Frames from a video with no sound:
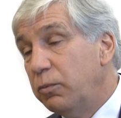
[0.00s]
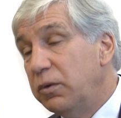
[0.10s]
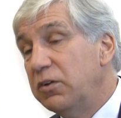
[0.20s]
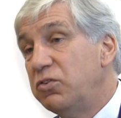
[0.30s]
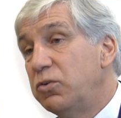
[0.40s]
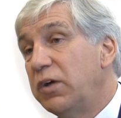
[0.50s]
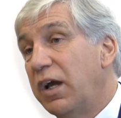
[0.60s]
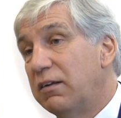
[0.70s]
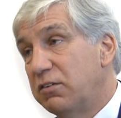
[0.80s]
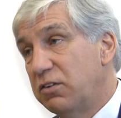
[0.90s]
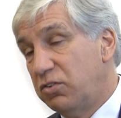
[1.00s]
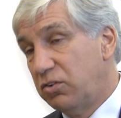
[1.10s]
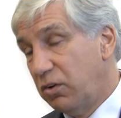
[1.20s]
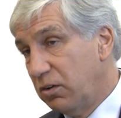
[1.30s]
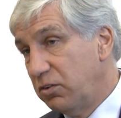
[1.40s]
we lose 2 gallons of
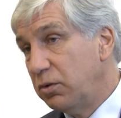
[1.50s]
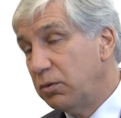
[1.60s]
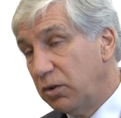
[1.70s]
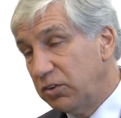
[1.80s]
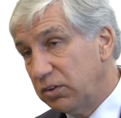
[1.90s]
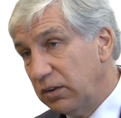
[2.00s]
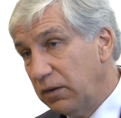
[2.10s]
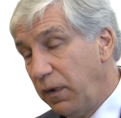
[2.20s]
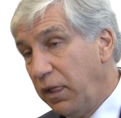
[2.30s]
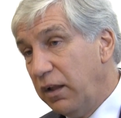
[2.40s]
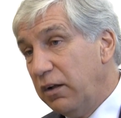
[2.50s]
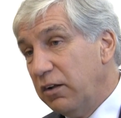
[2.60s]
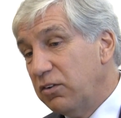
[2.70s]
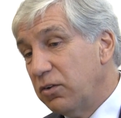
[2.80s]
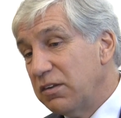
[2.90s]
soil to erosion.
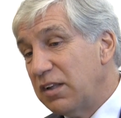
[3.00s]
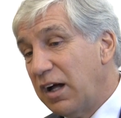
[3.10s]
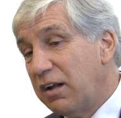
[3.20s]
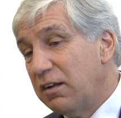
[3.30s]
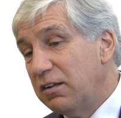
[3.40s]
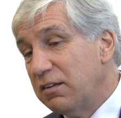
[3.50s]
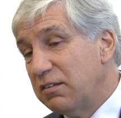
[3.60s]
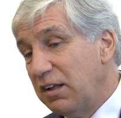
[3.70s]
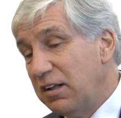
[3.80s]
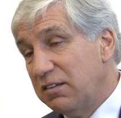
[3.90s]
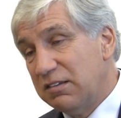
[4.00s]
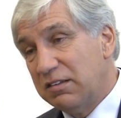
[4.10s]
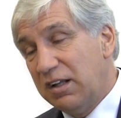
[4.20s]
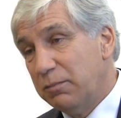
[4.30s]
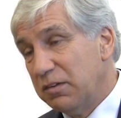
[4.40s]
So it's not a
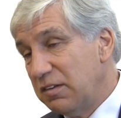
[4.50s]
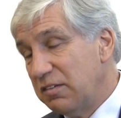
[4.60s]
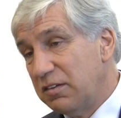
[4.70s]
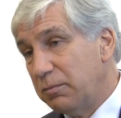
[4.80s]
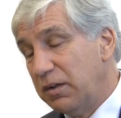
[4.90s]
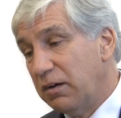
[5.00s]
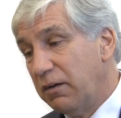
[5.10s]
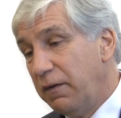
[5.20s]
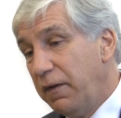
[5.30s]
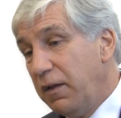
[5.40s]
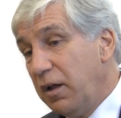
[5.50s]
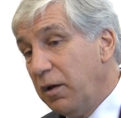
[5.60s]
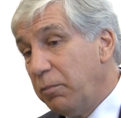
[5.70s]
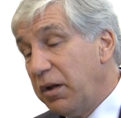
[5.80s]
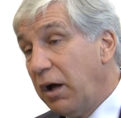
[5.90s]
sustainable system here.
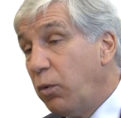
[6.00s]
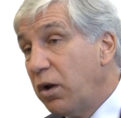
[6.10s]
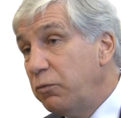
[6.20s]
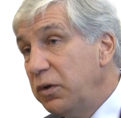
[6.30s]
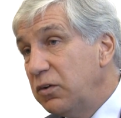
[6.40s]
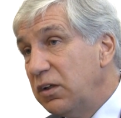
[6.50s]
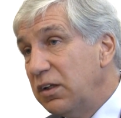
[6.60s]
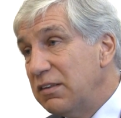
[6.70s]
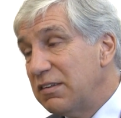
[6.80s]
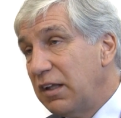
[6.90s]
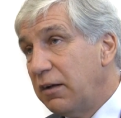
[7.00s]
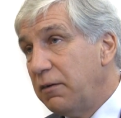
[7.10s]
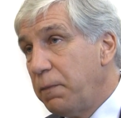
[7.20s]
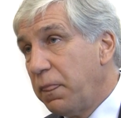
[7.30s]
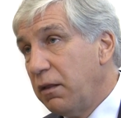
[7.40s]
But now what if we could
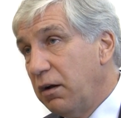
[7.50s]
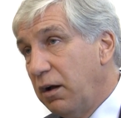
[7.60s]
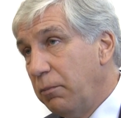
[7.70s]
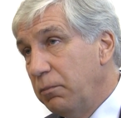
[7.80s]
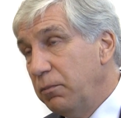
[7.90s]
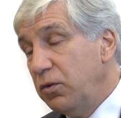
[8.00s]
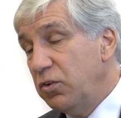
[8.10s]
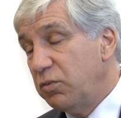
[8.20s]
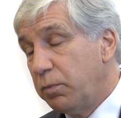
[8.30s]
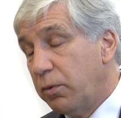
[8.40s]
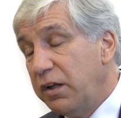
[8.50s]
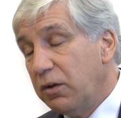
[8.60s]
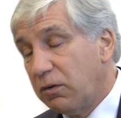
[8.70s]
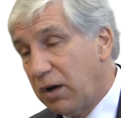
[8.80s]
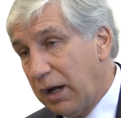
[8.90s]
instead use
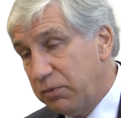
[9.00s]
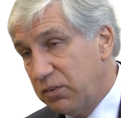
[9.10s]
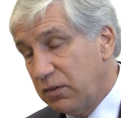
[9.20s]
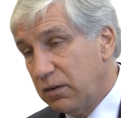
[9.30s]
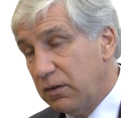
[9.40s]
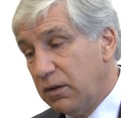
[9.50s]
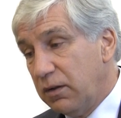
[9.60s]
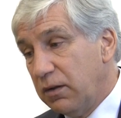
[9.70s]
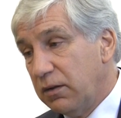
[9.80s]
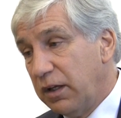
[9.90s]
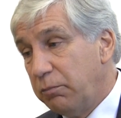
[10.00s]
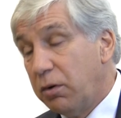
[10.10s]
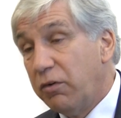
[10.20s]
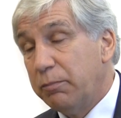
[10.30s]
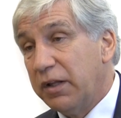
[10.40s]
perennial crops like
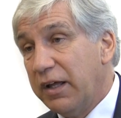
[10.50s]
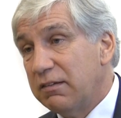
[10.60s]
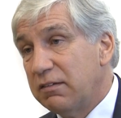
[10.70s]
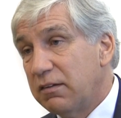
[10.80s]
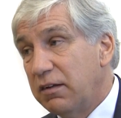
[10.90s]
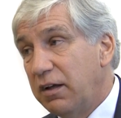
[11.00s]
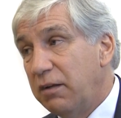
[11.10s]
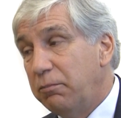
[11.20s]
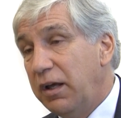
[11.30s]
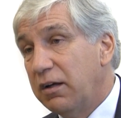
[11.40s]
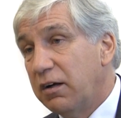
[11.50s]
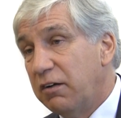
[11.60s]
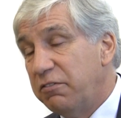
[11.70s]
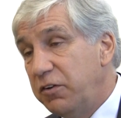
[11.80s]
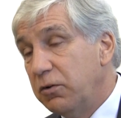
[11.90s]
prairie plants and make
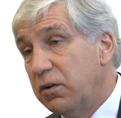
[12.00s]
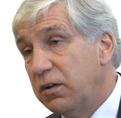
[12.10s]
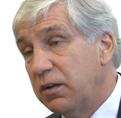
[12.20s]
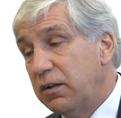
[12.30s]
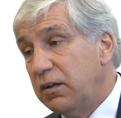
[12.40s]
a fuel